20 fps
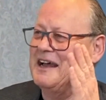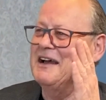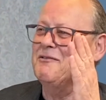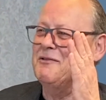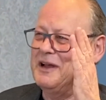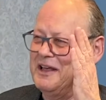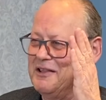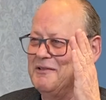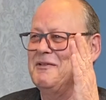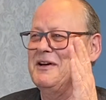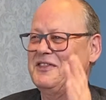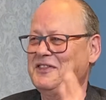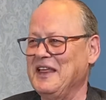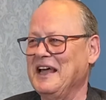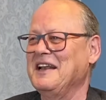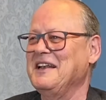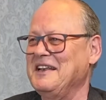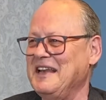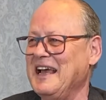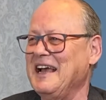with
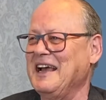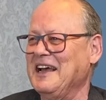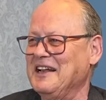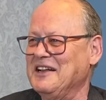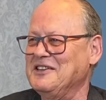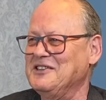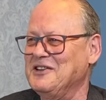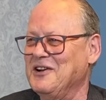that ticket.